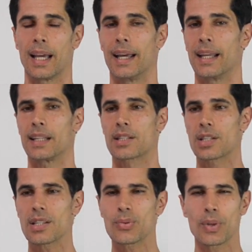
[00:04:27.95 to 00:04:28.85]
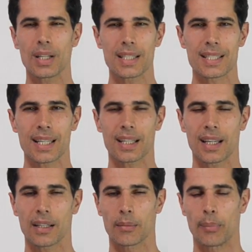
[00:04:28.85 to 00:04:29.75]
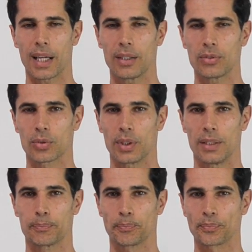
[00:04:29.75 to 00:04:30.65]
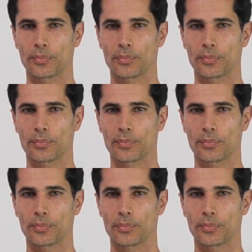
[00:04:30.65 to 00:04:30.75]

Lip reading: And it's just really setting out a boundary